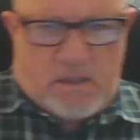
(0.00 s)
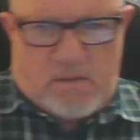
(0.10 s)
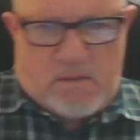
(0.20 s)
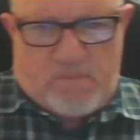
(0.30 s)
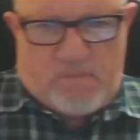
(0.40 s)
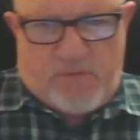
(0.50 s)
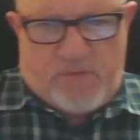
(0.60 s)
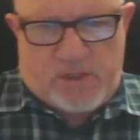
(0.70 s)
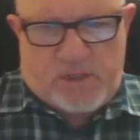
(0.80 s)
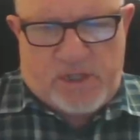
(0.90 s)
for the
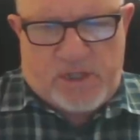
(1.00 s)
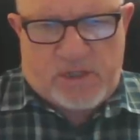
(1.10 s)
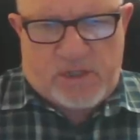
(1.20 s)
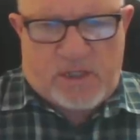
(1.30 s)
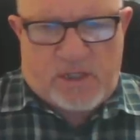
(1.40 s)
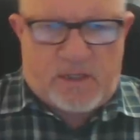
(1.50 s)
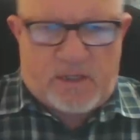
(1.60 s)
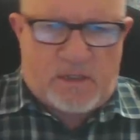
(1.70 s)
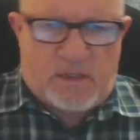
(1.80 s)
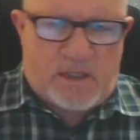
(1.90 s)
exchange, I get the
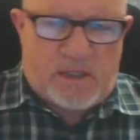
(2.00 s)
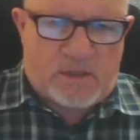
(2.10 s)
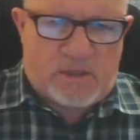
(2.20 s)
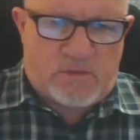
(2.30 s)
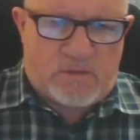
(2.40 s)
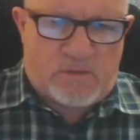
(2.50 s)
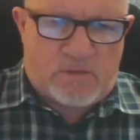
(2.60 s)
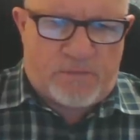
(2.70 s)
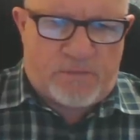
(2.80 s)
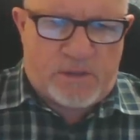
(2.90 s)
extra minor
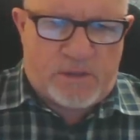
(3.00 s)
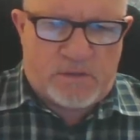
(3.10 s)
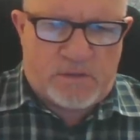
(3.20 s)
piece,